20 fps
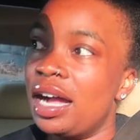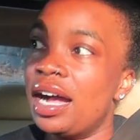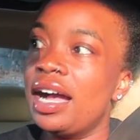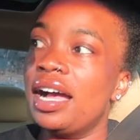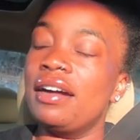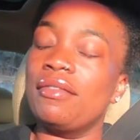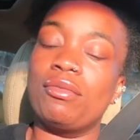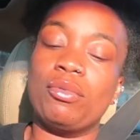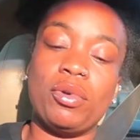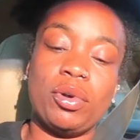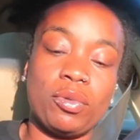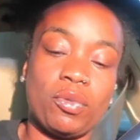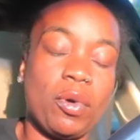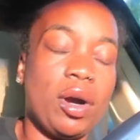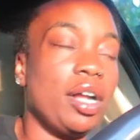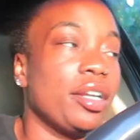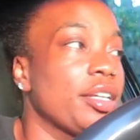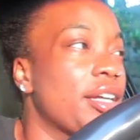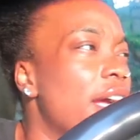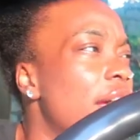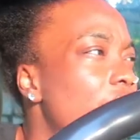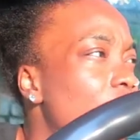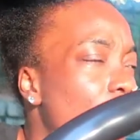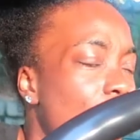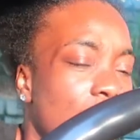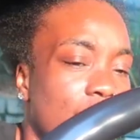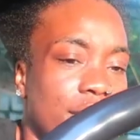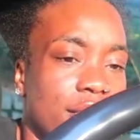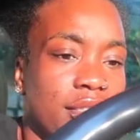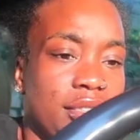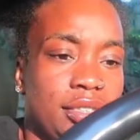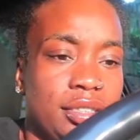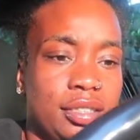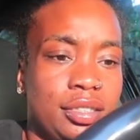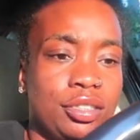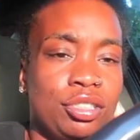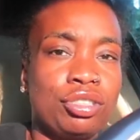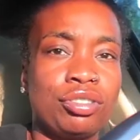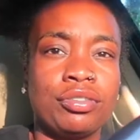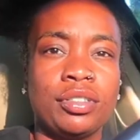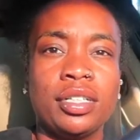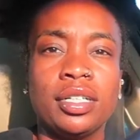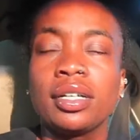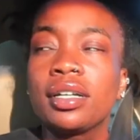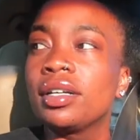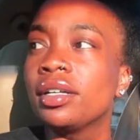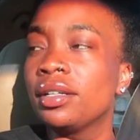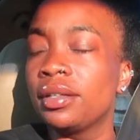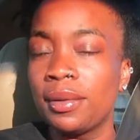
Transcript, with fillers: I have one water. I have water in the trunk.